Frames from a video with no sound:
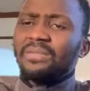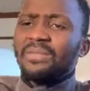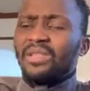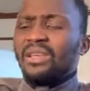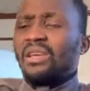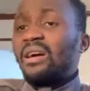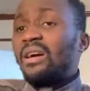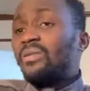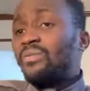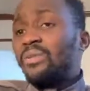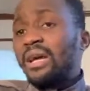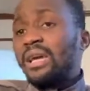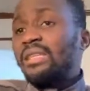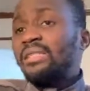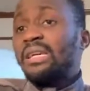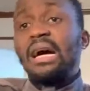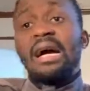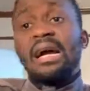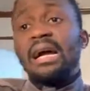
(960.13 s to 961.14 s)
there are
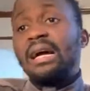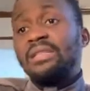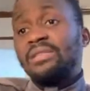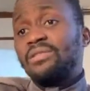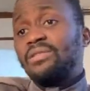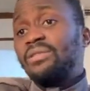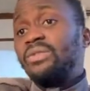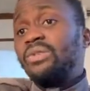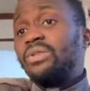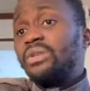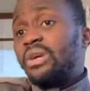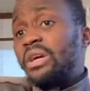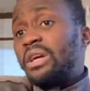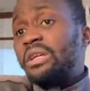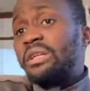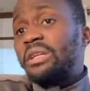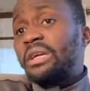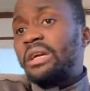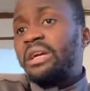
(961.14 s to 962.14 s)
ways I actually
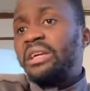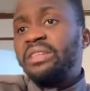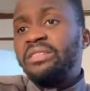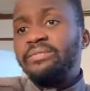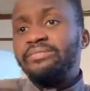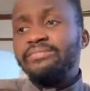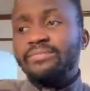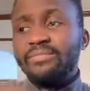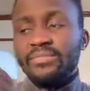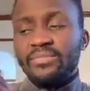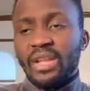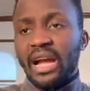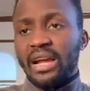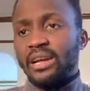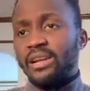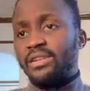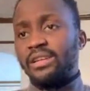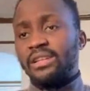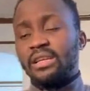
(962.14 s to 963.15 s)
learned, and I
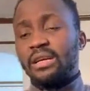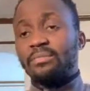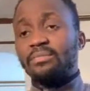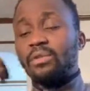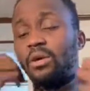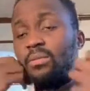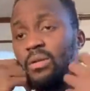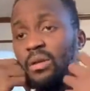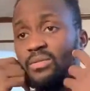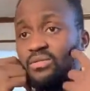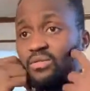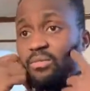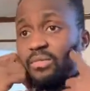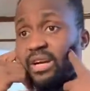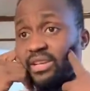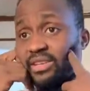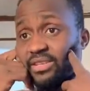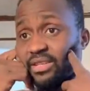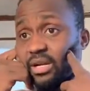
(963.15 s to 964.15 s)
created problems for
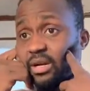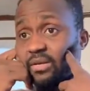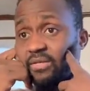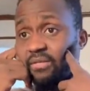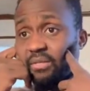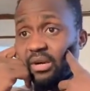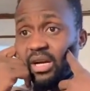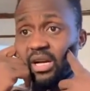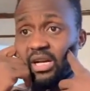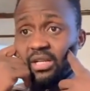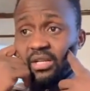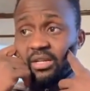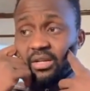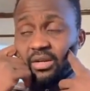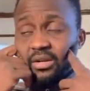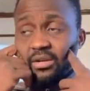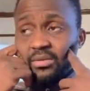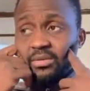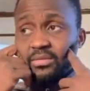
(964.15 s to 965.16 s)
myself by
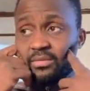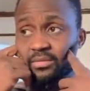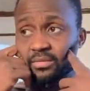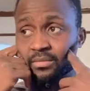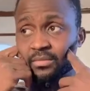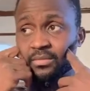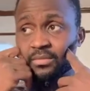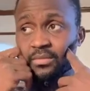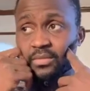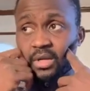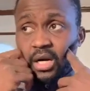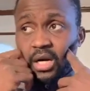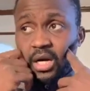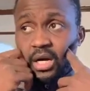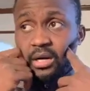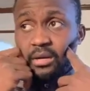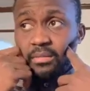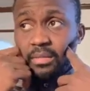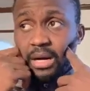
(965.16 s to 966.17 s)

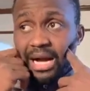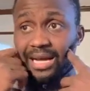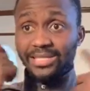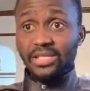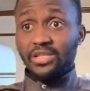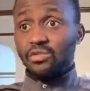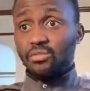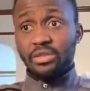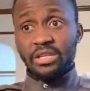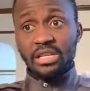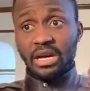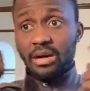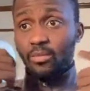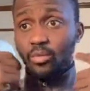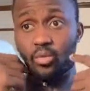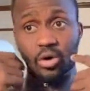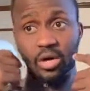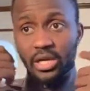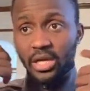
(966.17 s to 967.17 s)
assuming I'm
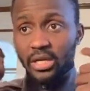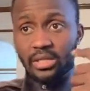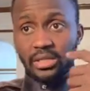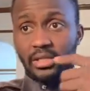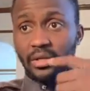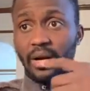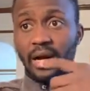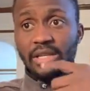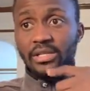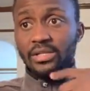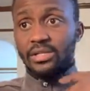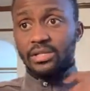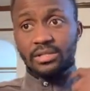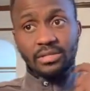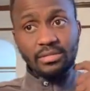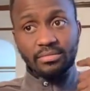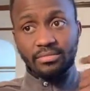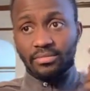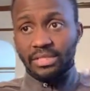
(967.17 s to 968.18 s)
working. So I
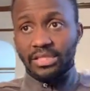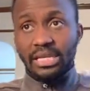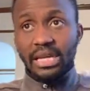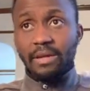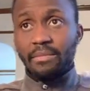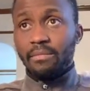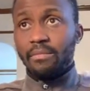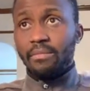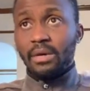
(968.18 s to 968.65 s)
just get